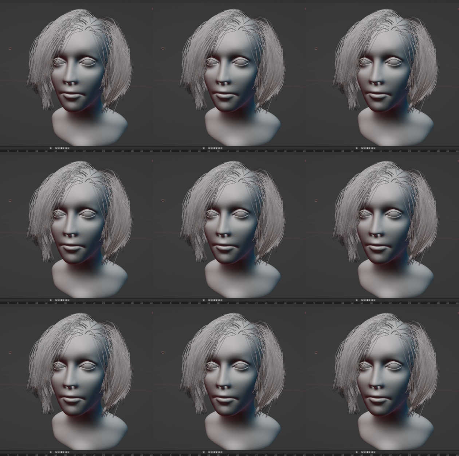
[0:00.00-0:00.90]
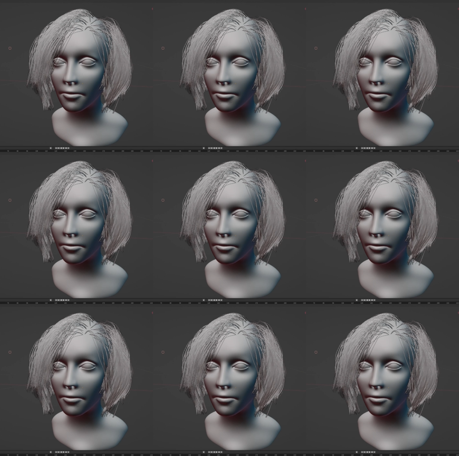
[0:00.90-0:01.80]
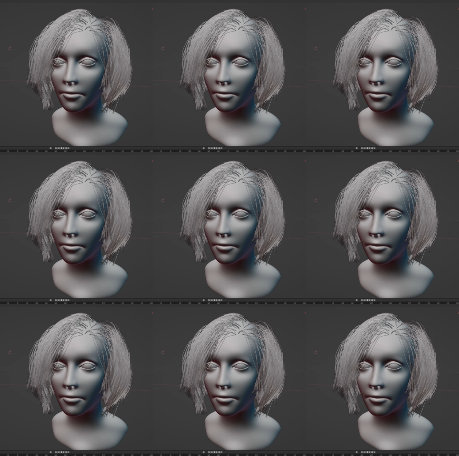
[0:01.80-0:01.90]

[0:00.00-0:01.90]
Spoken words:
[no speech]